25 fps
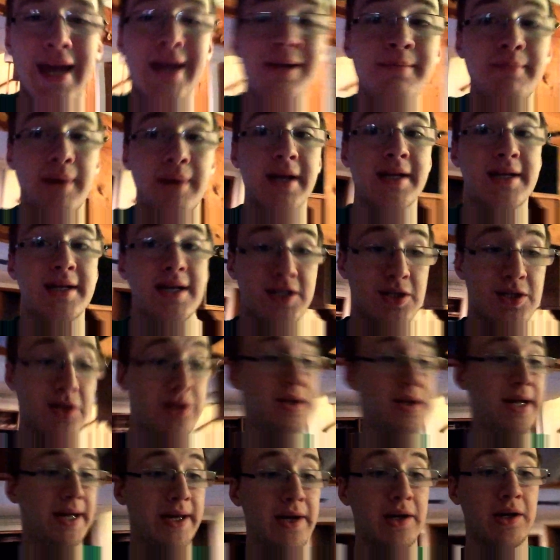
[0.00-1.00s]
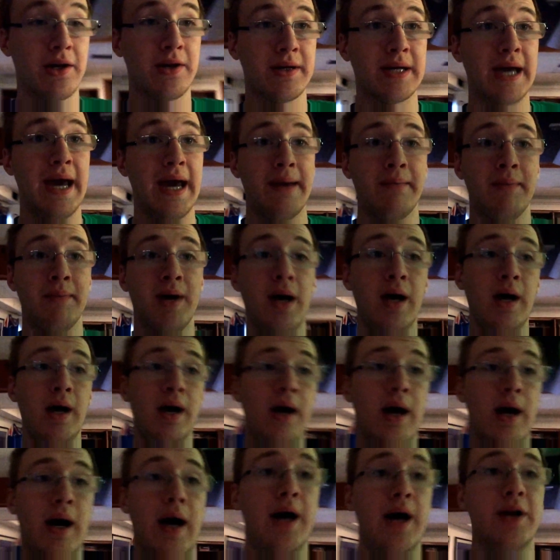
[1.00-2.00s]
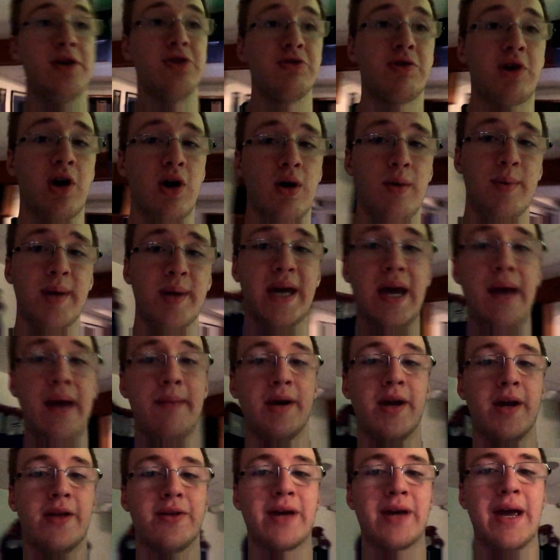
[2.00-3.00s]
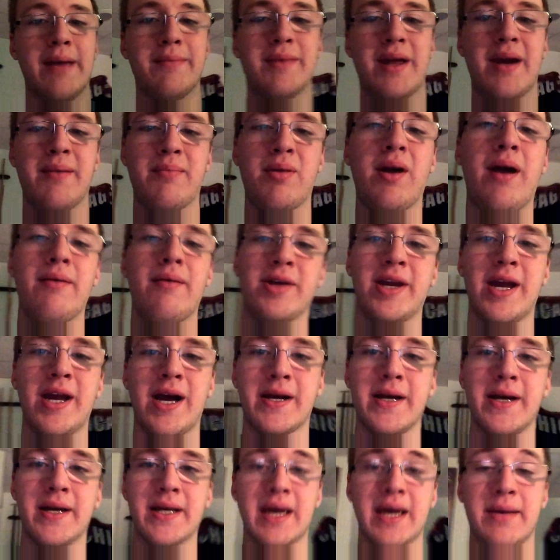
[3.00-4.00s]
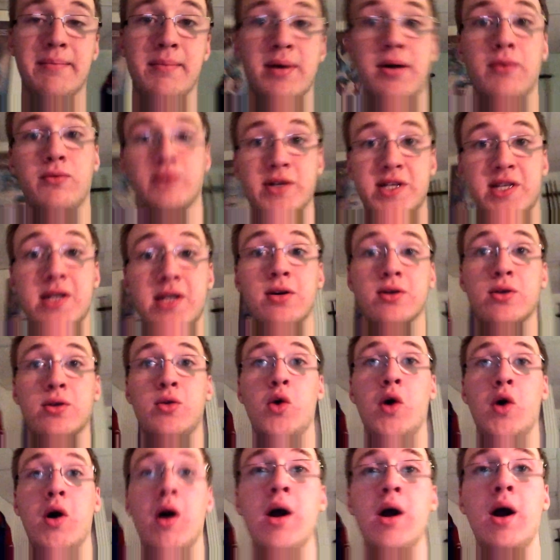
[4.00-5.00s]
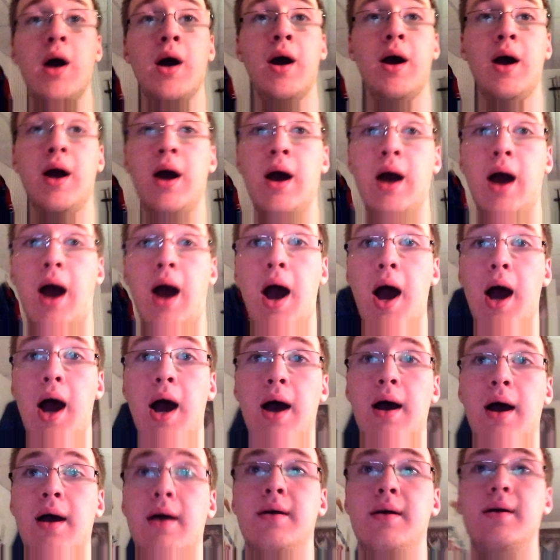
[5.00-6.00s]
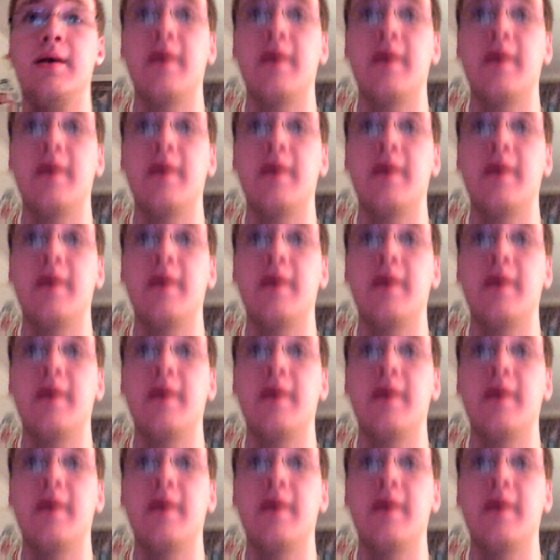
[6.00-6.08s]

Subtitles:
it, but it does look like a good game. A new Kirby game, another game that I'm probably not going to get, but was still cool. A